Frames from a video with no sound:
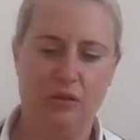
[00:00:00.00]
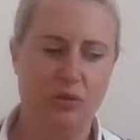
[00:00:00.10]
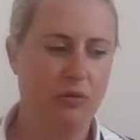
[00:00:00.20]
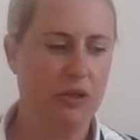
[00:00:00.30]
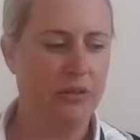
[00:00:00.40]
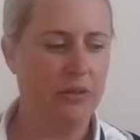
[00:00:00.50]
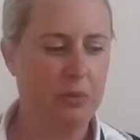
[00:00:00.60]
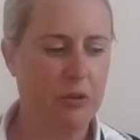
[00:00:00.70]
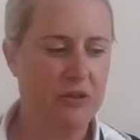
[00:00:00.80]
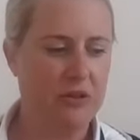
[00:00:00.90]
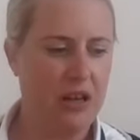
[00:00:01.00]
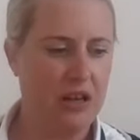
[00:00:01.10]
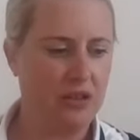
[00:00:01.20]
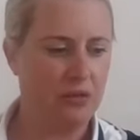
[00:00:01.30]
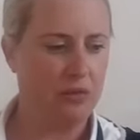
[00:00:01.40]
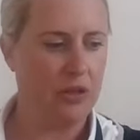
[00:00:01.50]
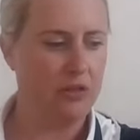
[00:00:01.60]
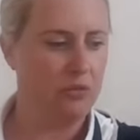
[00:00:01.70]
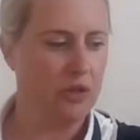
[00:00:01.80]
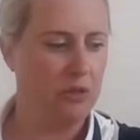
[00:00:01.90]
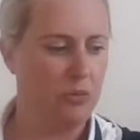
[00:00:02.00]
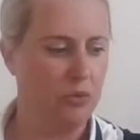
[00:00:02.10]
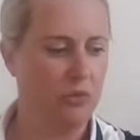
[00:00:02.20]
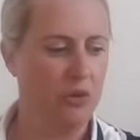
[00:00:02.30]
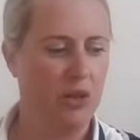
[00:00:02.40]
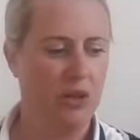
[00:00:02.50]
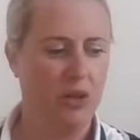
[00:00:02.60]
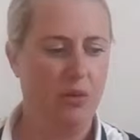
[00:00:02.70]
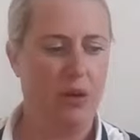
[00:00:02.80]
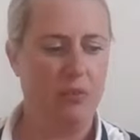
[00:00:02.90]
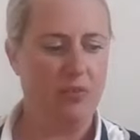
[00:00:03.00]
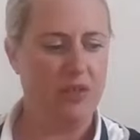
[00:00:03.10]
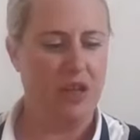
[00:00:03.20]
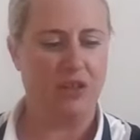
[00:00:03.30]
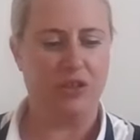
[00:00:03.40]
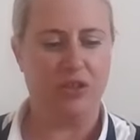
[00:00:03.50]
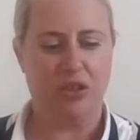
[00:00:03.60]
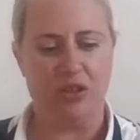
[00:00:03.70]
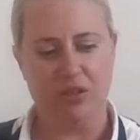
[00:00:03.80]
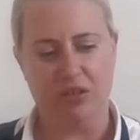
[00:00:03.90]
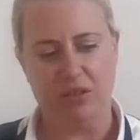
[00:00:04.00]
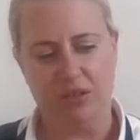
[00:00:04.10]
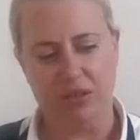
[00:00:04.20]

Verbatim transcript: or rather, I suppose it's texture-wise, really more um, texture.